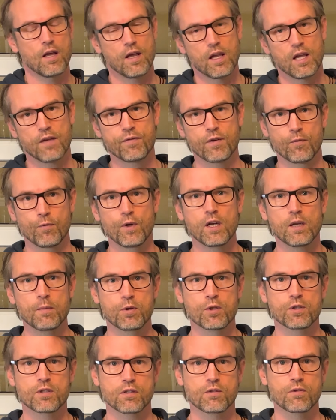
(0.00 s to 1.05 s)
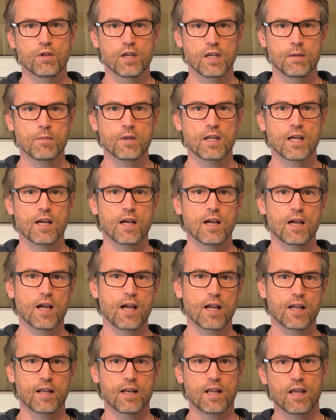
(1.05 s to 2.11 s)
if I really push it to the limit, I
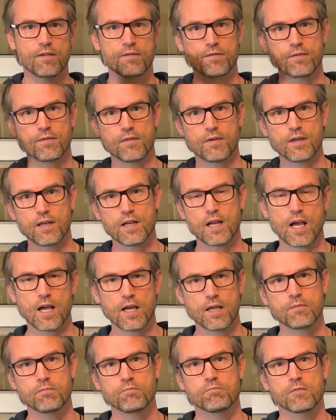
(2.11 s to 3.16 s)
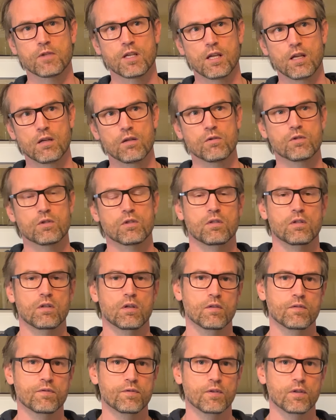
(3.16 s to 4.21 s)
can have 9 kilos
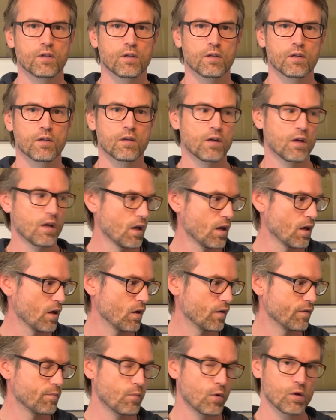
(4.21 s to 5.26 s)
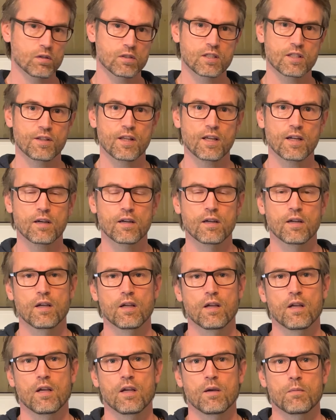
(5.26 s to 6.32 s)
of malts in there,
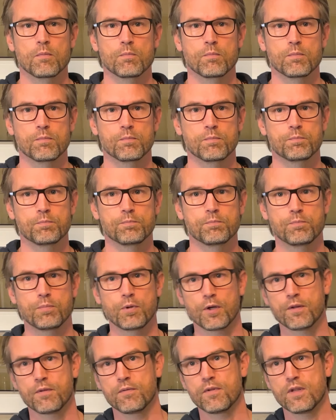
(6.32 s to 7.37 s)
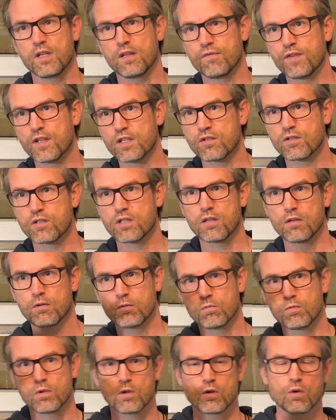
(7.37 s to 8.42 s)
but the efficiency
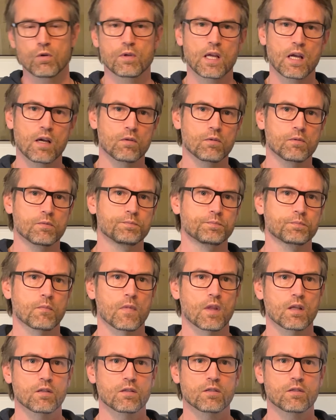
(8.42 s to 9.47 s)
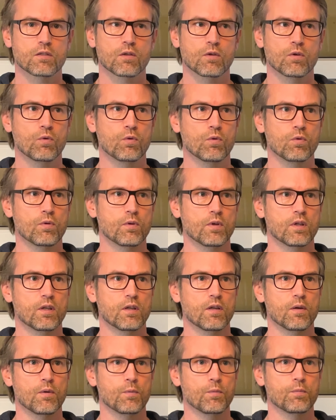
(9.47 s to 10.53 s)
will go down.
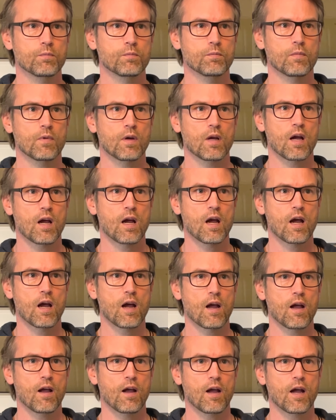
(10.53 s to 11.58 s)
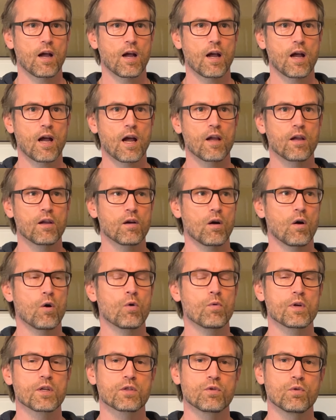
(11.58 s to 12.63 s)
So I
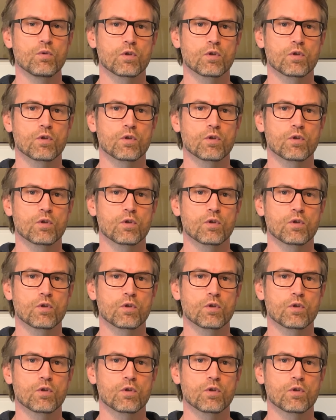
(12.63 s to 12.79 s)
always do a